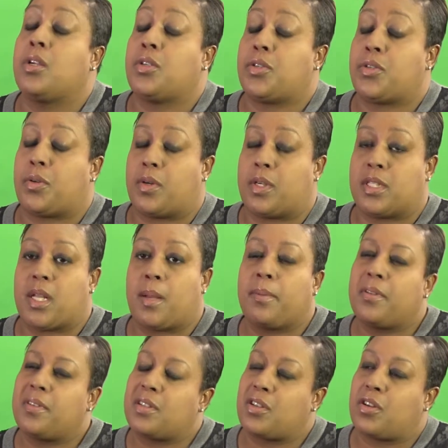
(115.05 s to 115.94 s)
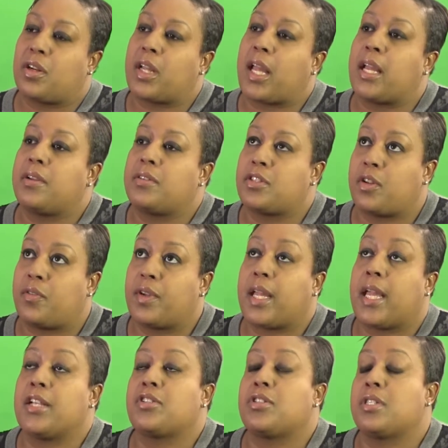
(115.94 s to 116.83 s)
Sure. Some of the
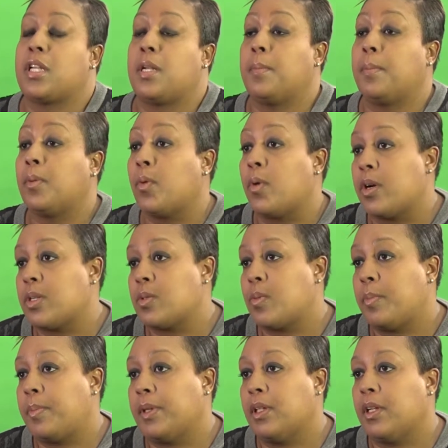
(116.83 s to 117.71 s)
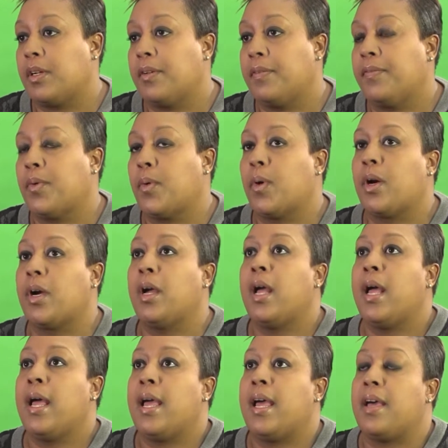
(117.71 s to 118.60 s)
certifications that employers would be looking for,
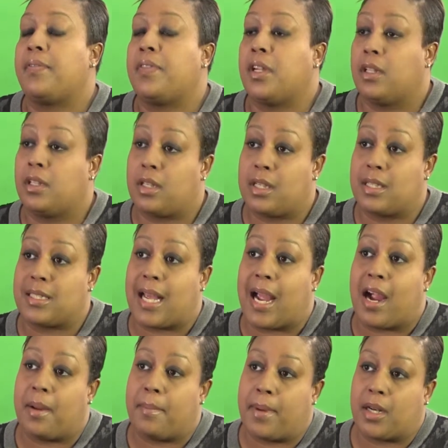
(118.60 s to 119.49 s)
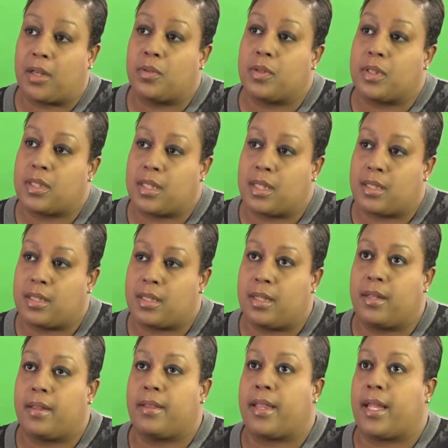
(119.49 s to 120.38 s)
if they're looking to hire a medical
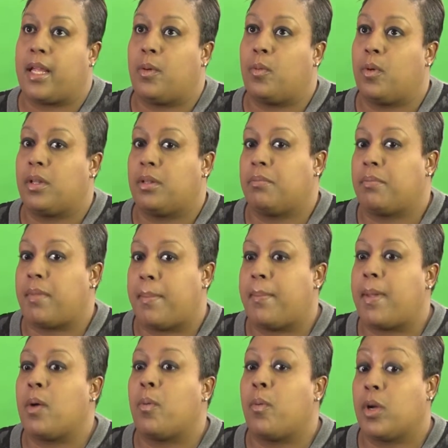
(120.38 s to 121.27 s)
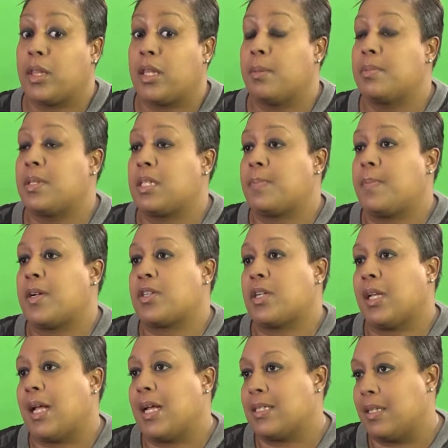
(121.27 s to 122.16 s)
assistant, they may want them to
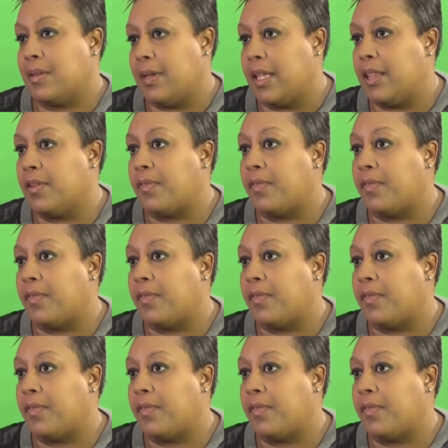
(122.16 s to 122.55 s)
specialize in either